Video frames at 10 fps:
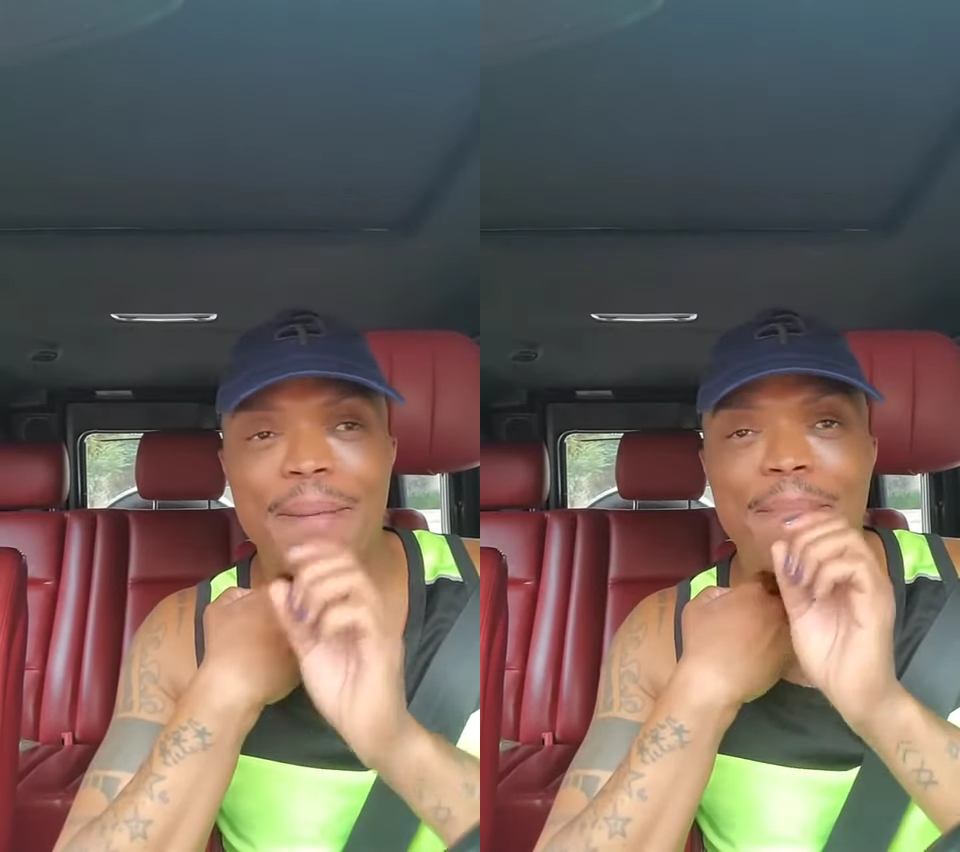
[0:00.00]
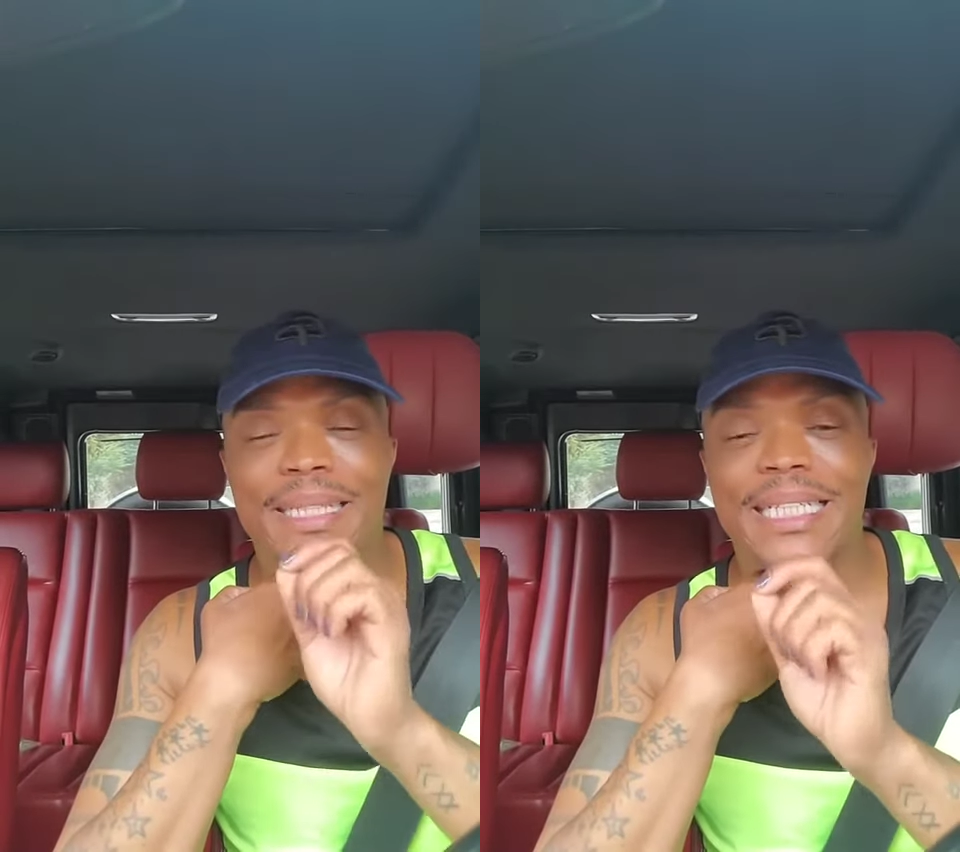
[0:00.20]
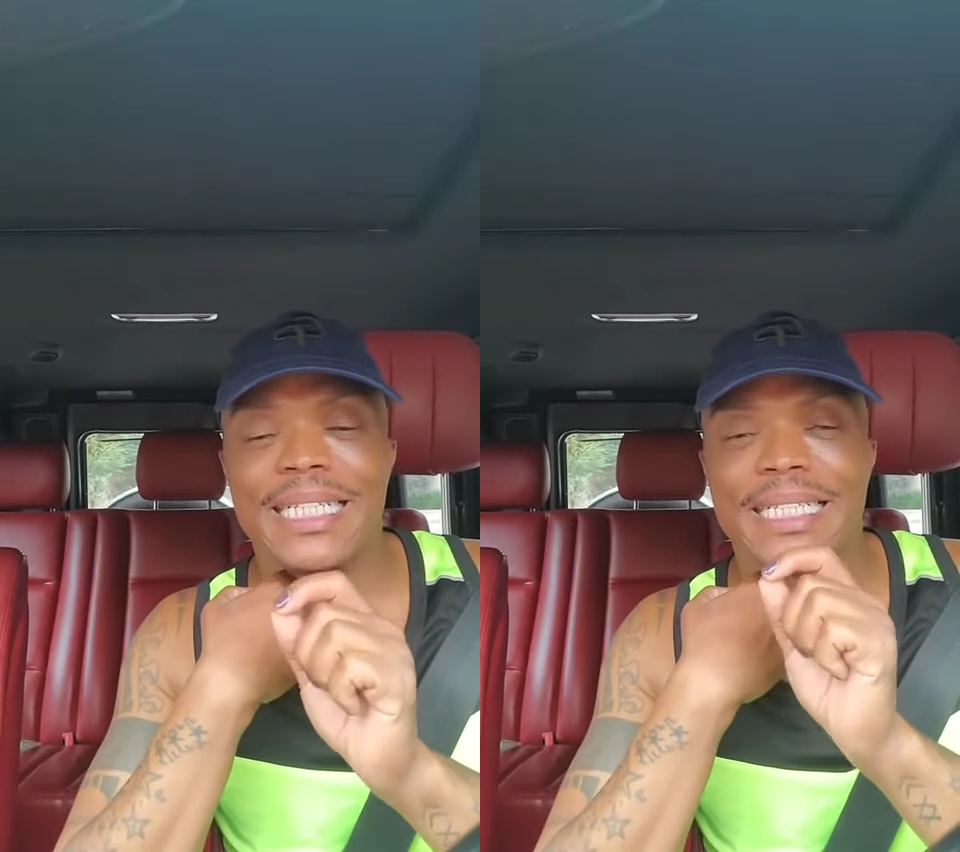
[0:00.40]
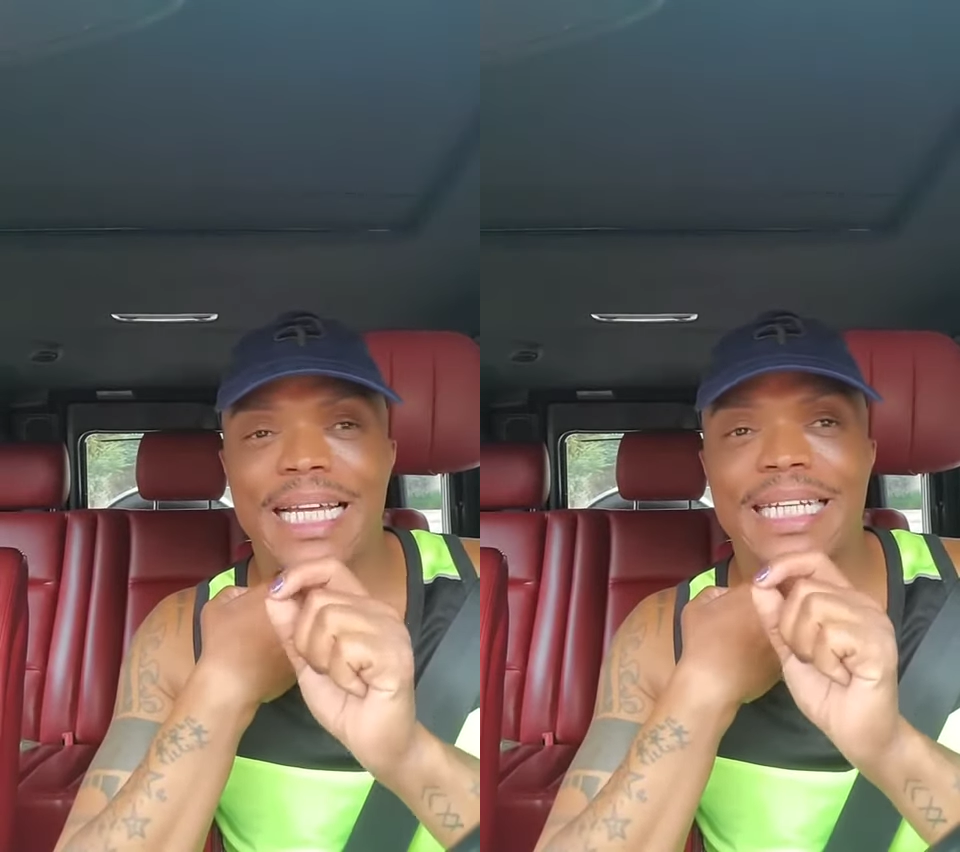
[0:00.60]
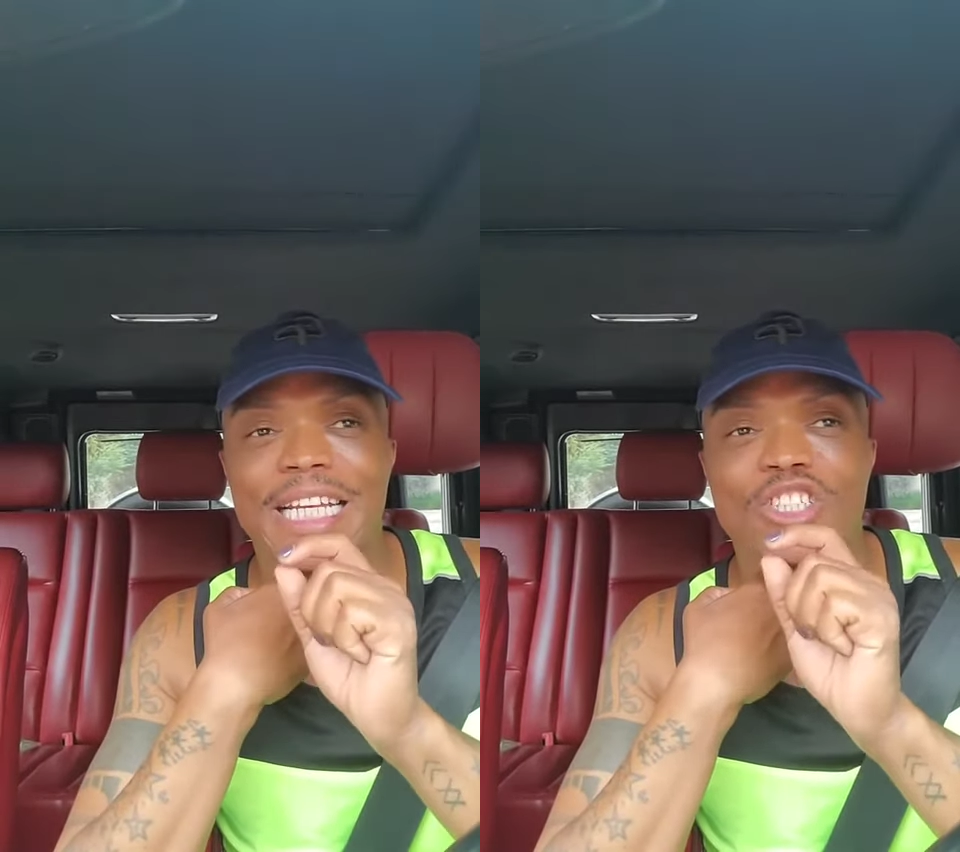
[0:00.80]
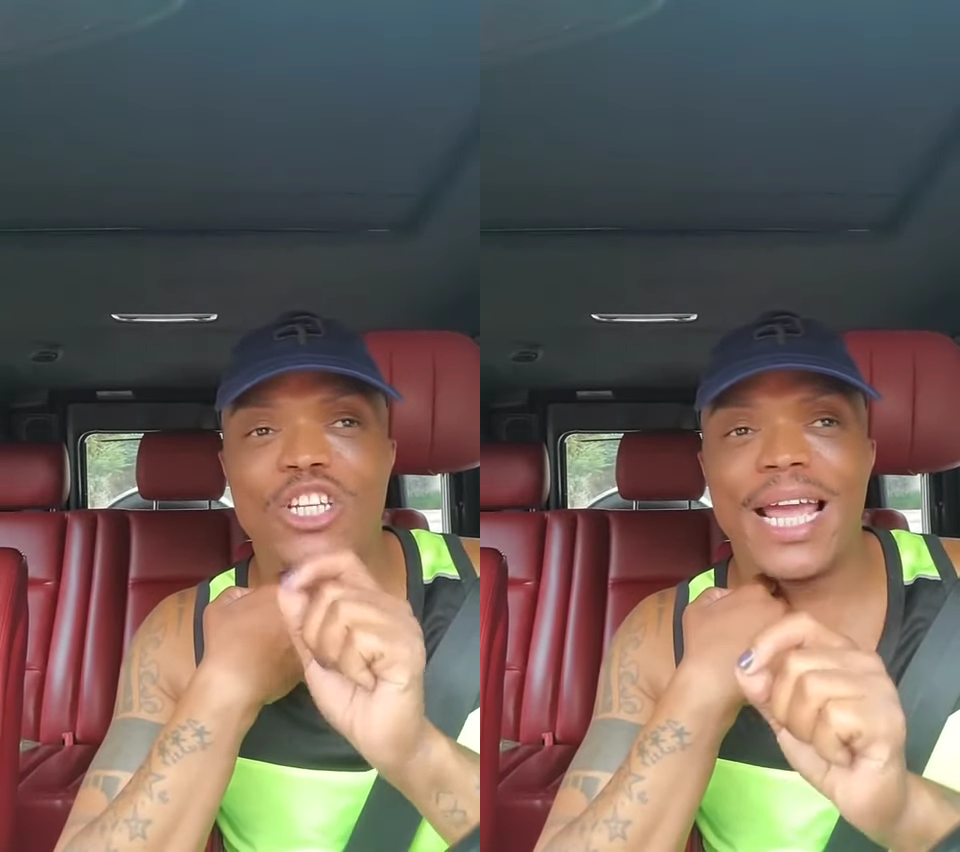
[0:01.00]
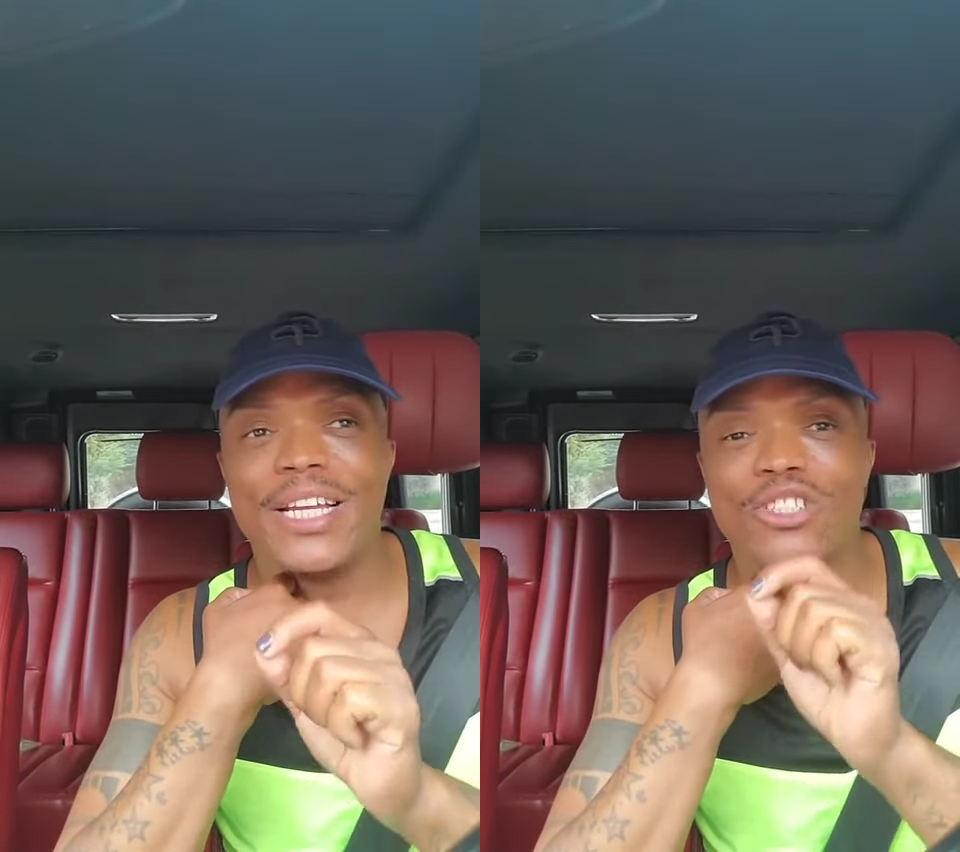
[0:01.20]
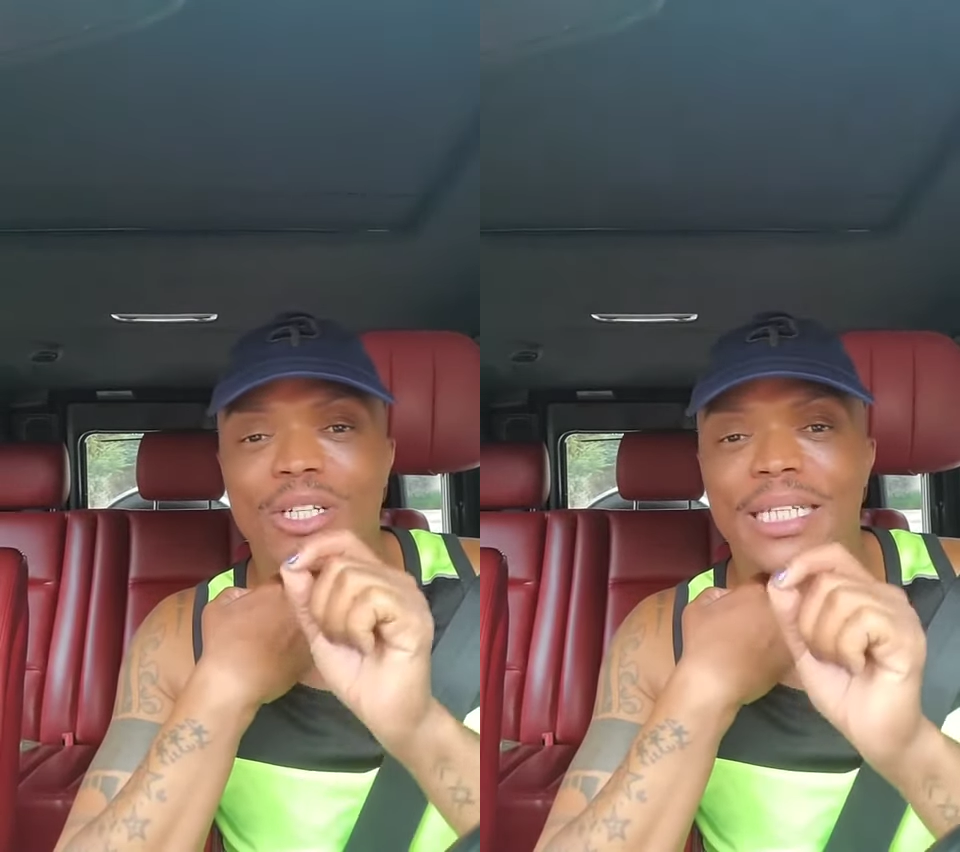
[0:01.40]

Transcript: Messages that can change your